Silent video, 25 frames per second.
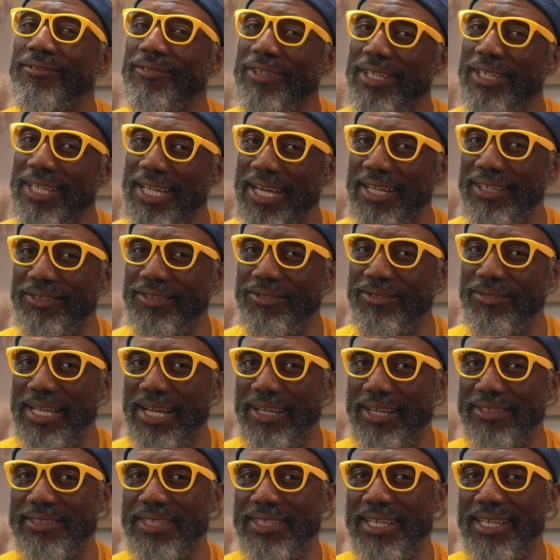You got a
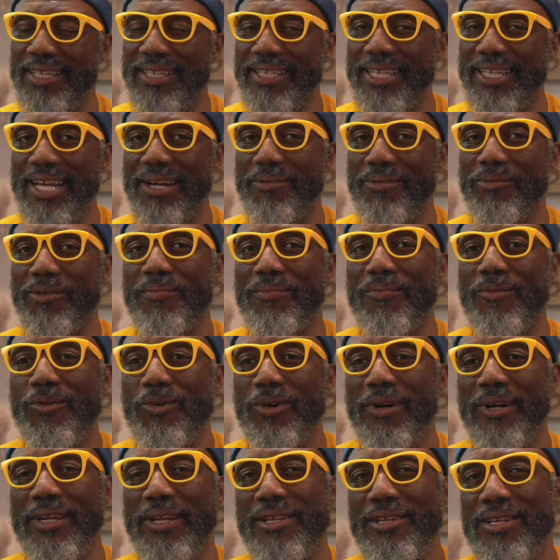$2,000 camera
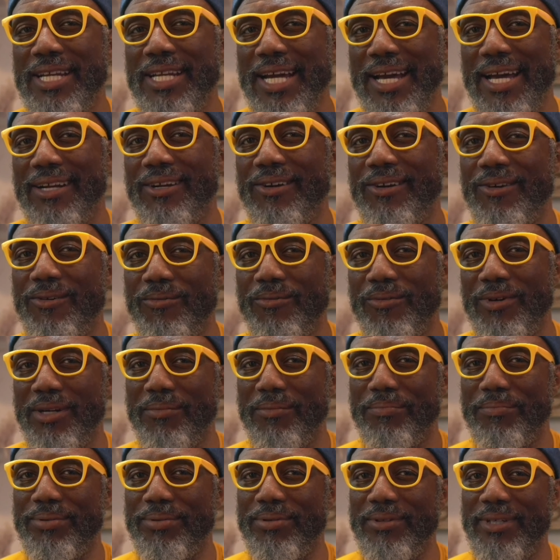more, you kind of don't want to
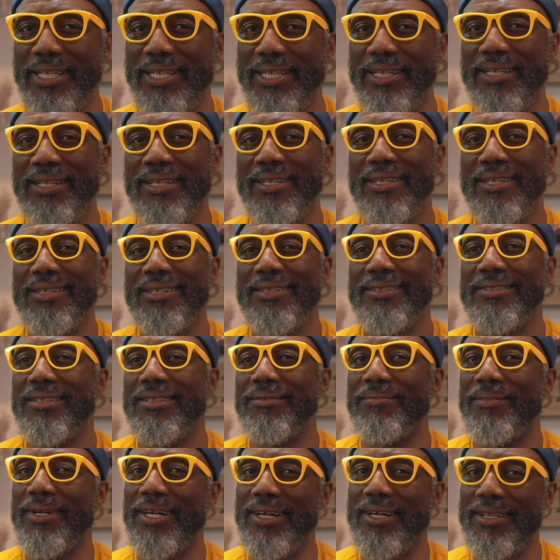put
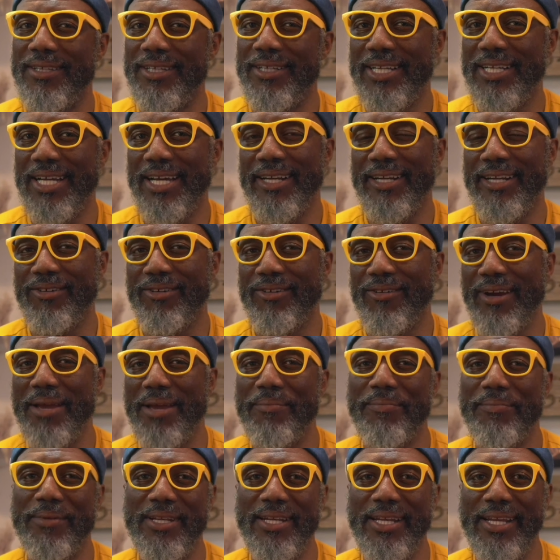some other kind of
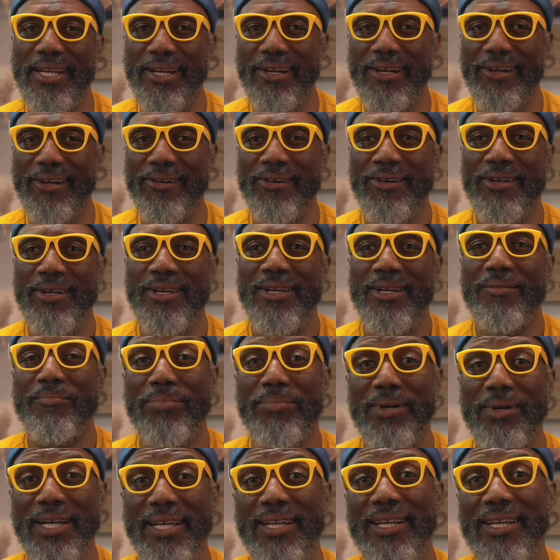crap in there.
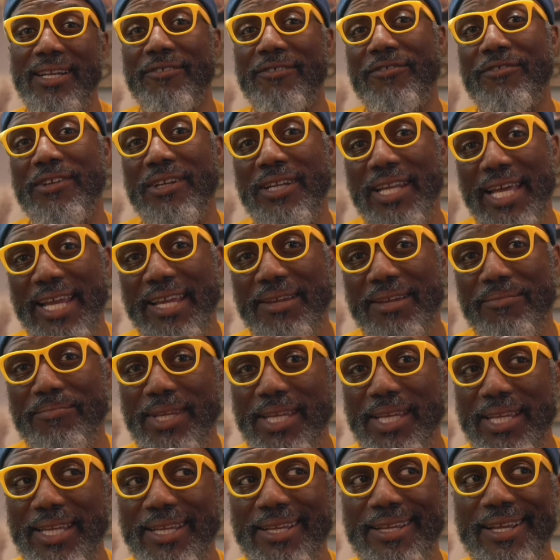But if you're like
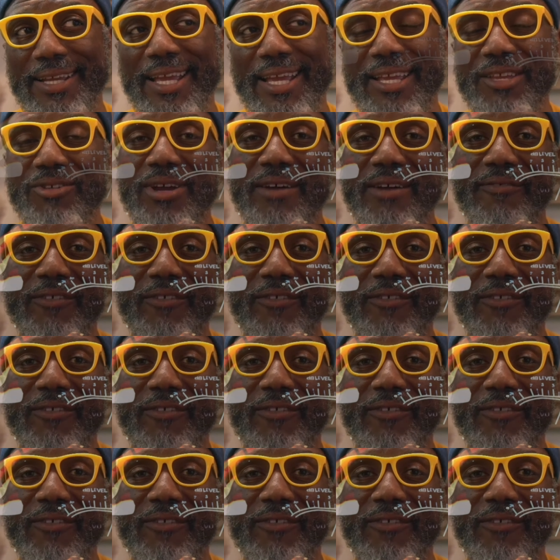me and you have